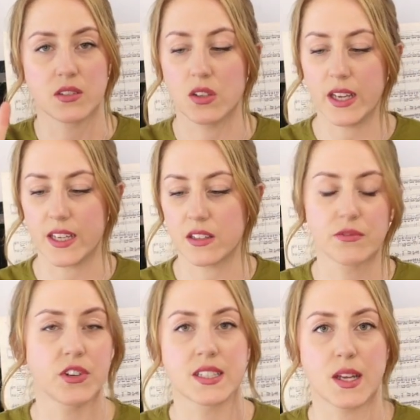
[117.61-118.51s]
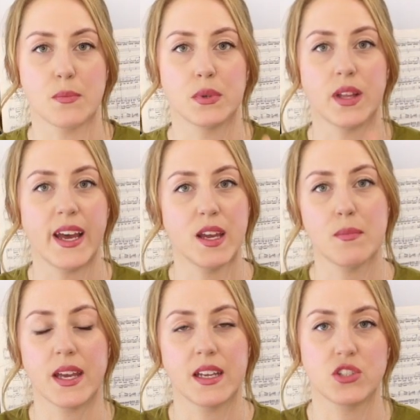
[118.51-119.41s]
So like, for example, A
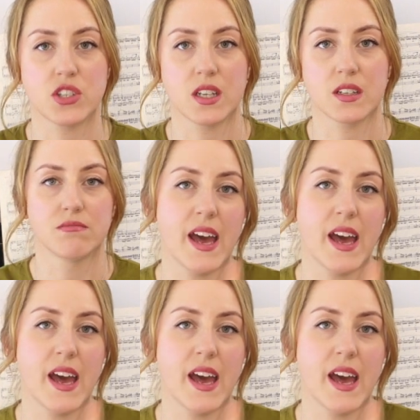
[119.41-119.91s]
major,